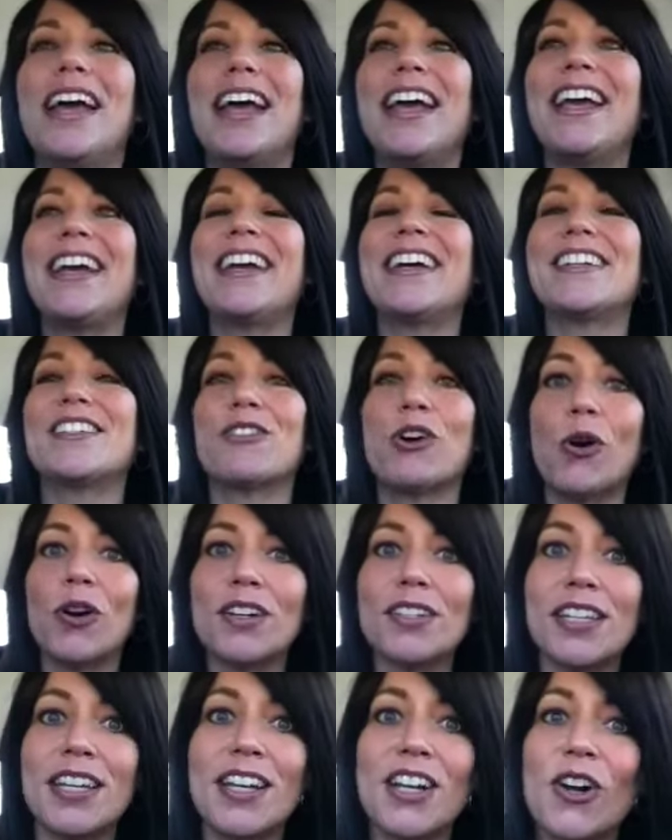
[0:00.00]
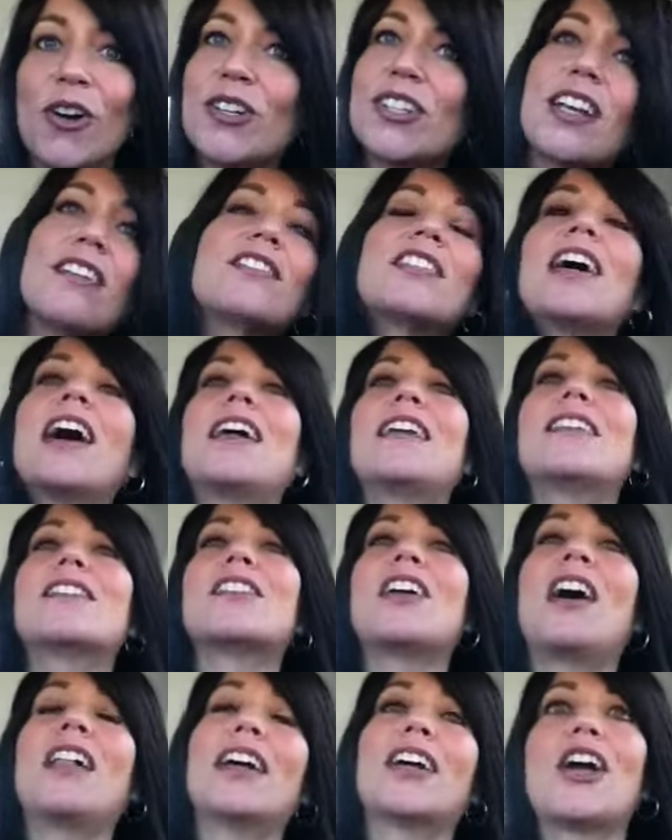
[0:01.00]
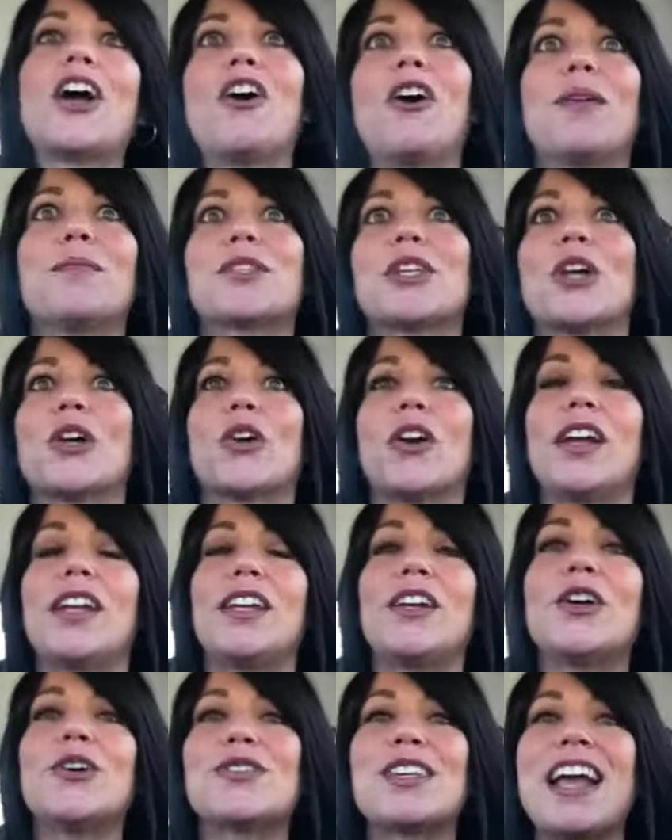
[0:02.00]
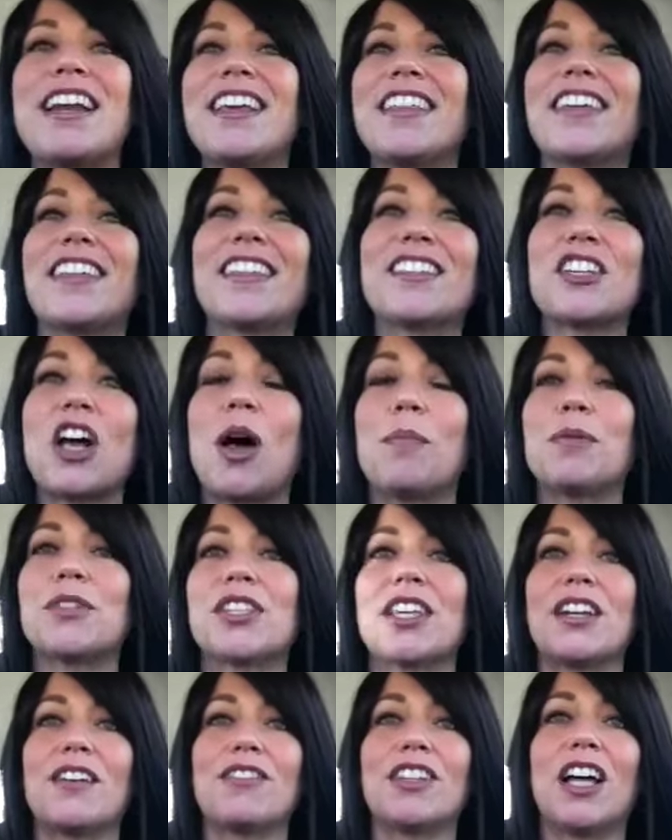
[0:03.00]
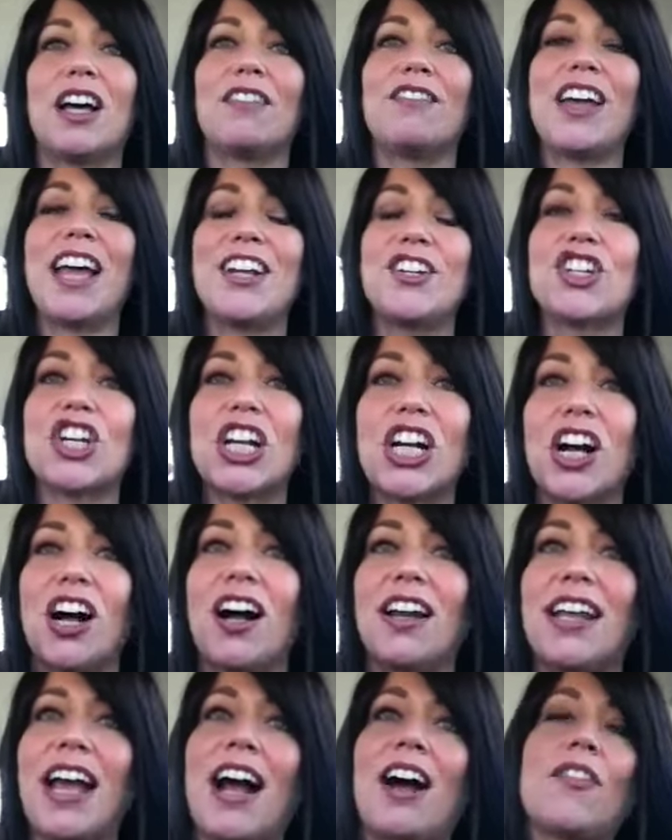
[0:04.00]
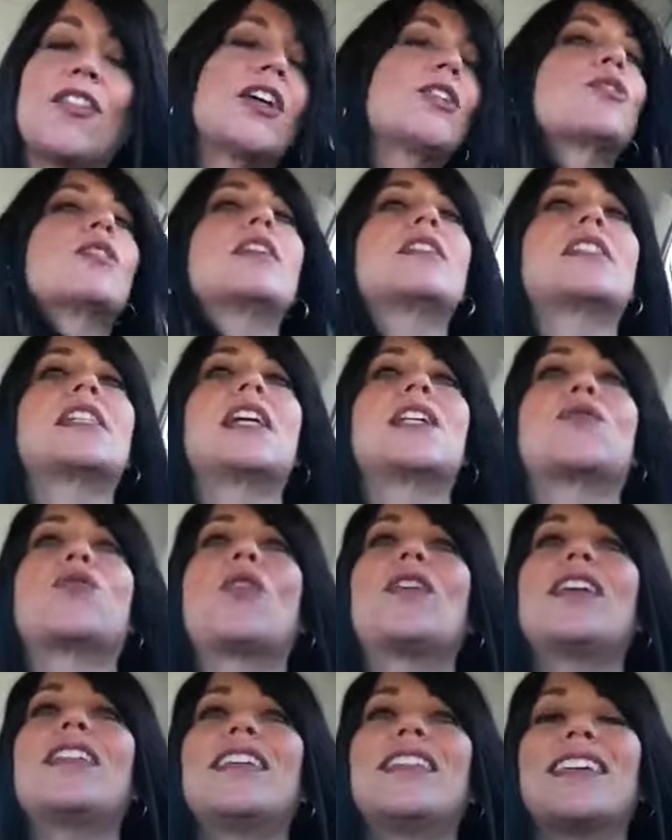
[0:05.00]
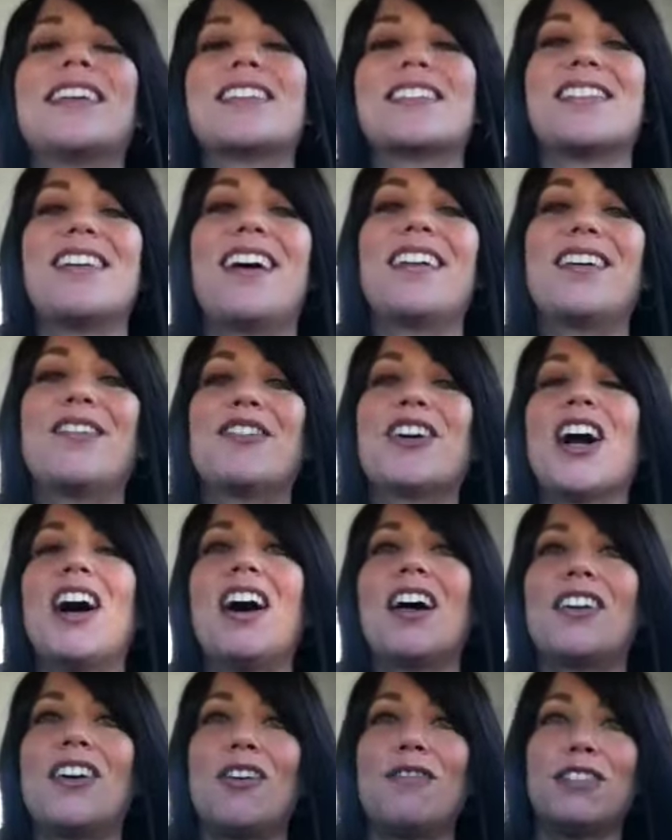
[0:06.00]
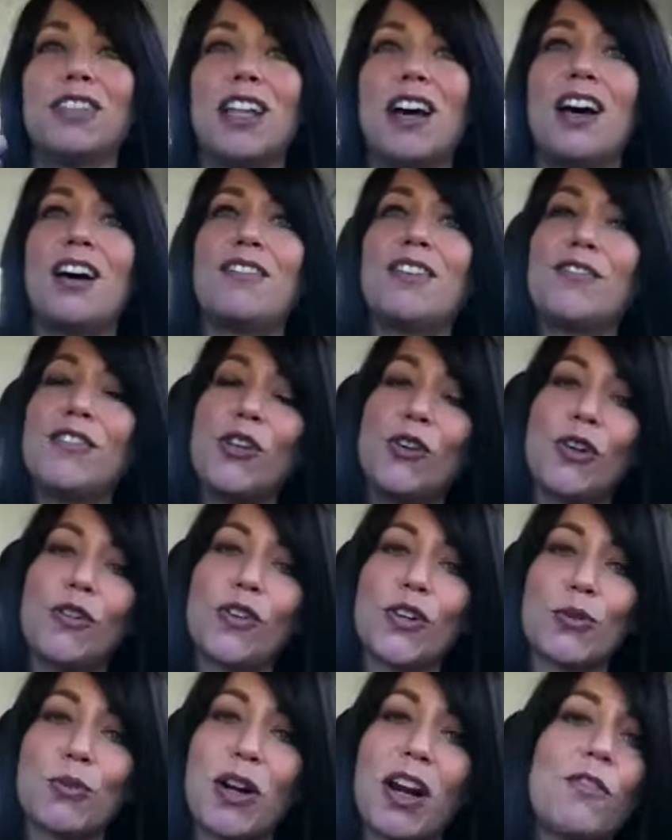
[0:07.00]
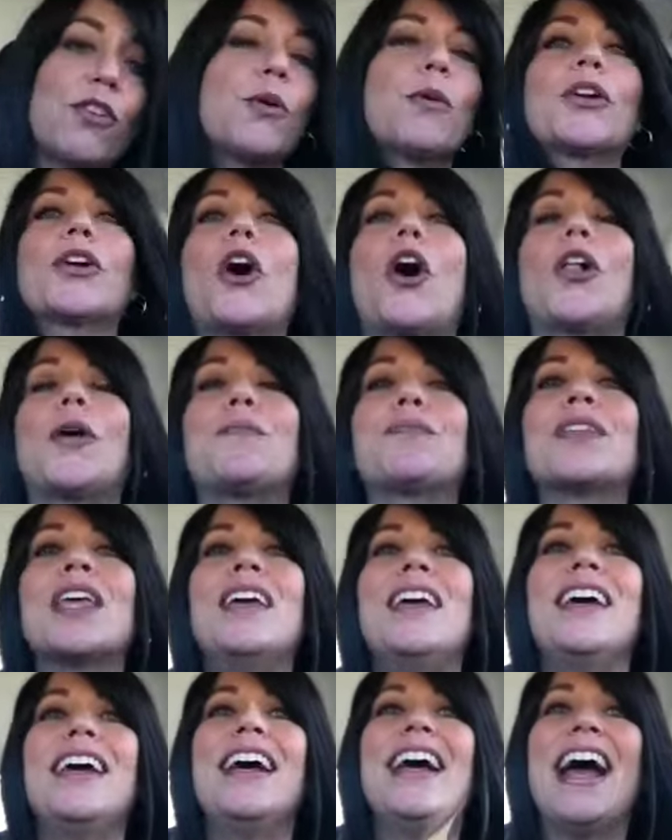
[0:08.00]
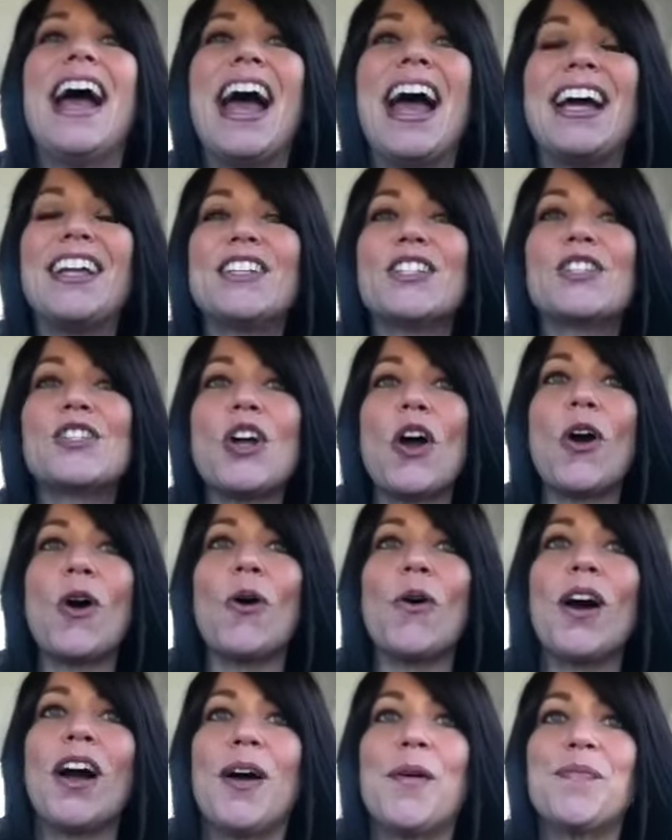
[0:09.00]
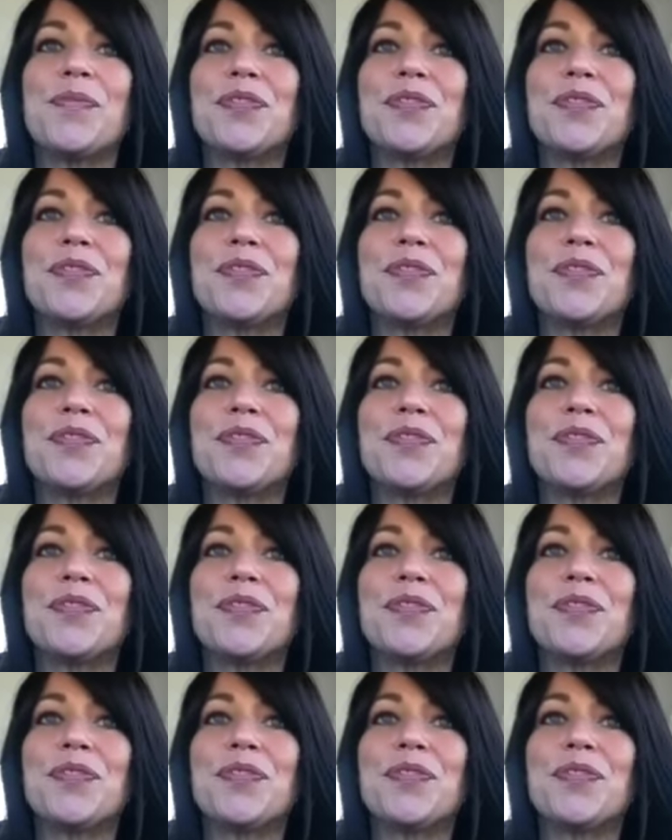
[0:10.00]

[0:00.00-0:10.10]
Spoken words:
And of course, ego, as I've said, is not like, oh, I'm so great. Ego is anything that's opposite of love, edging God out. That's what it stands for. Anything that is not of God, of love, of universe, whatever you want to call it. And so